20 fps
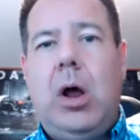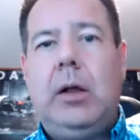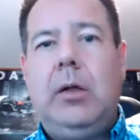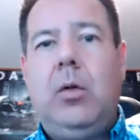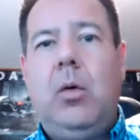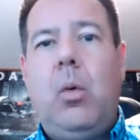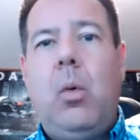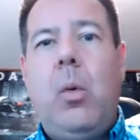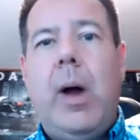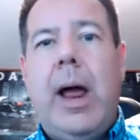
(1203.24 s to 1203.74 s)

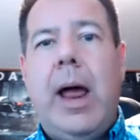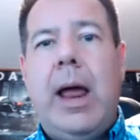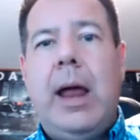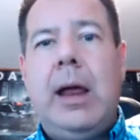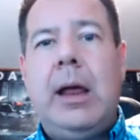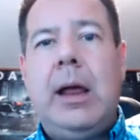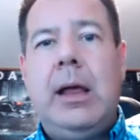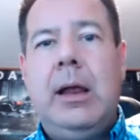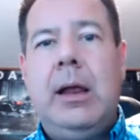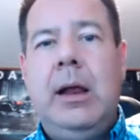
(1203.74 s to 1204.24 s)
the
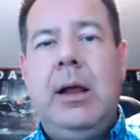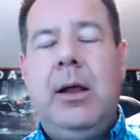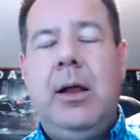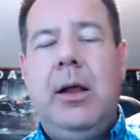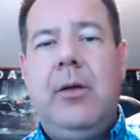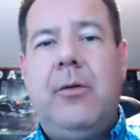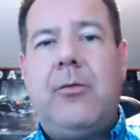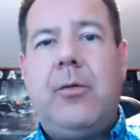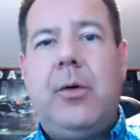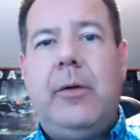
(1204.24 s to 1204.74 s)
way
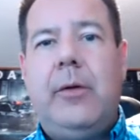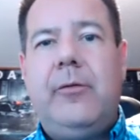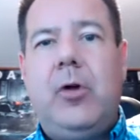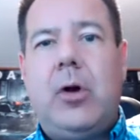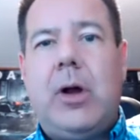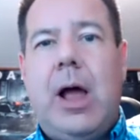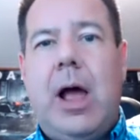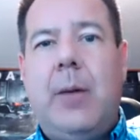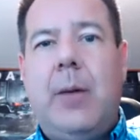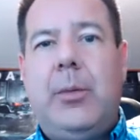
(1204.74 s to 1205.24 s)
in front of your
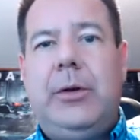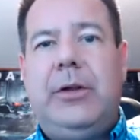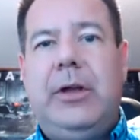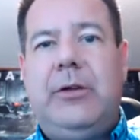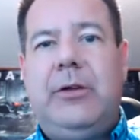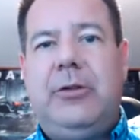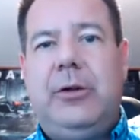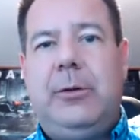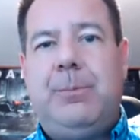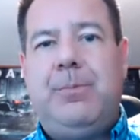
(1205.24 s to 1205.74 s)

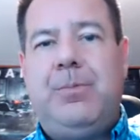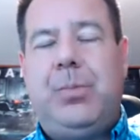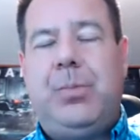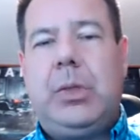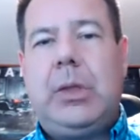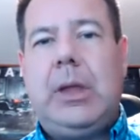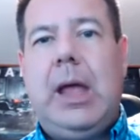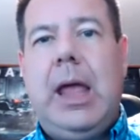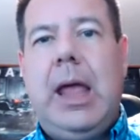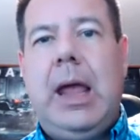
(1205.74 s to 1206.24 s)
competition.
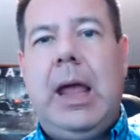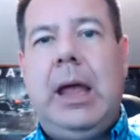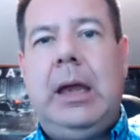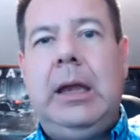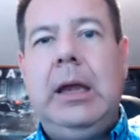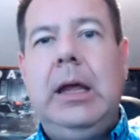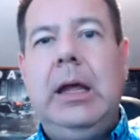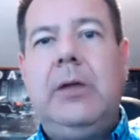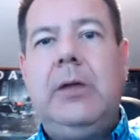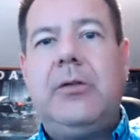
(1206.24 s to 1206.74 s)

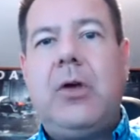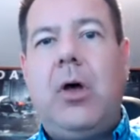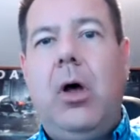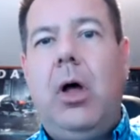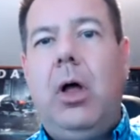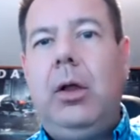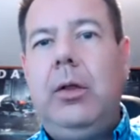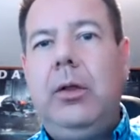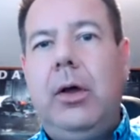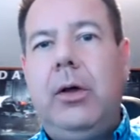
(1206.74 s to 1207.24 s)
And it's
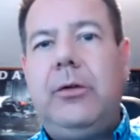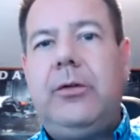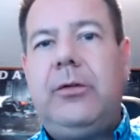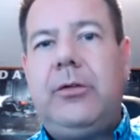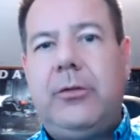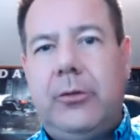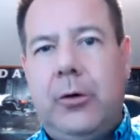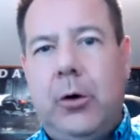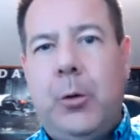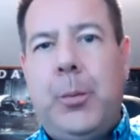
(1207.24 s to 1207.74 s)
called
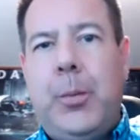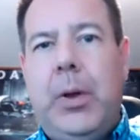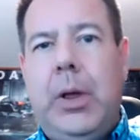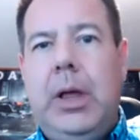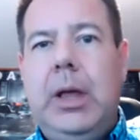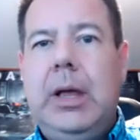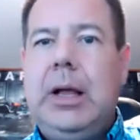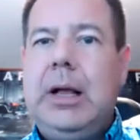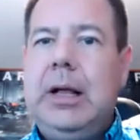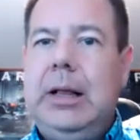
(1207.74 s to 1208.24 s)
SERP
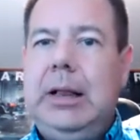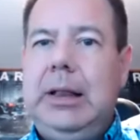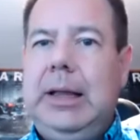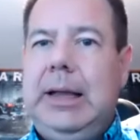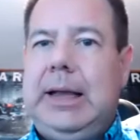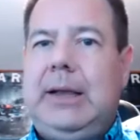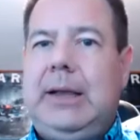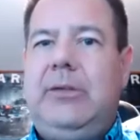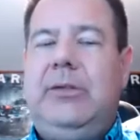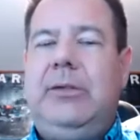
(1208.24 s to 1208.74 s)

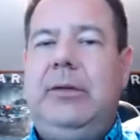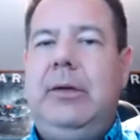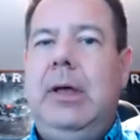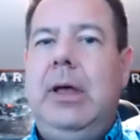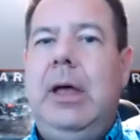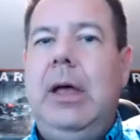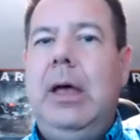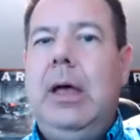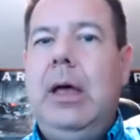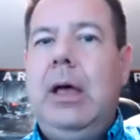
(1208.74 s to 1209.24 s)
clicks,
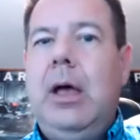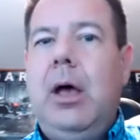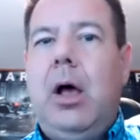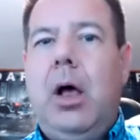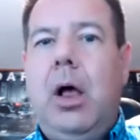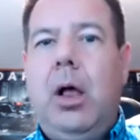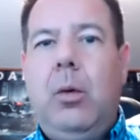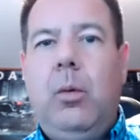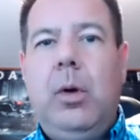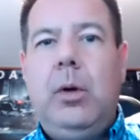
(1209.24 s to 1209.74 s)

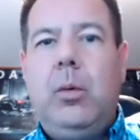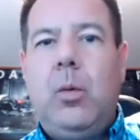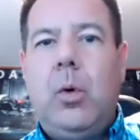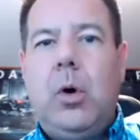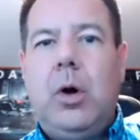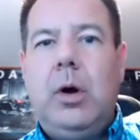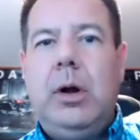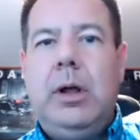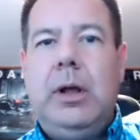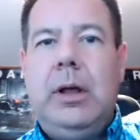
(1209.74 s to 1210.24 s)
all one
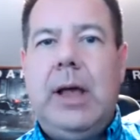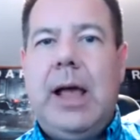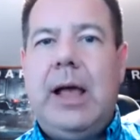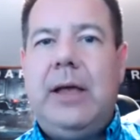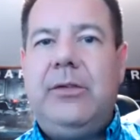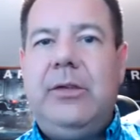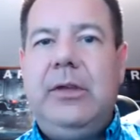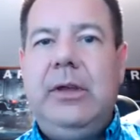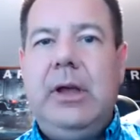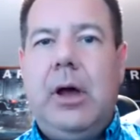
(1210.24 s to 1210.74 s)
word,
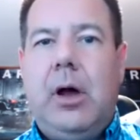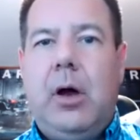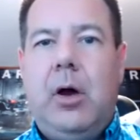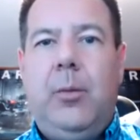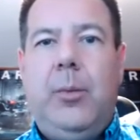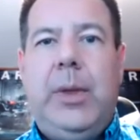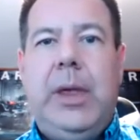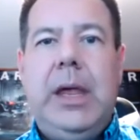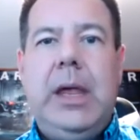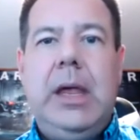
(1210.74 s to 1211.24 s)

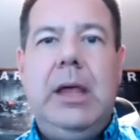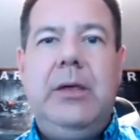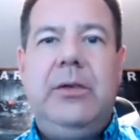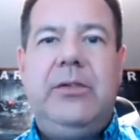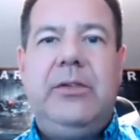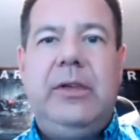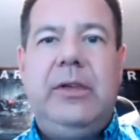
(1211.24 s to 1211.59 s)
SERP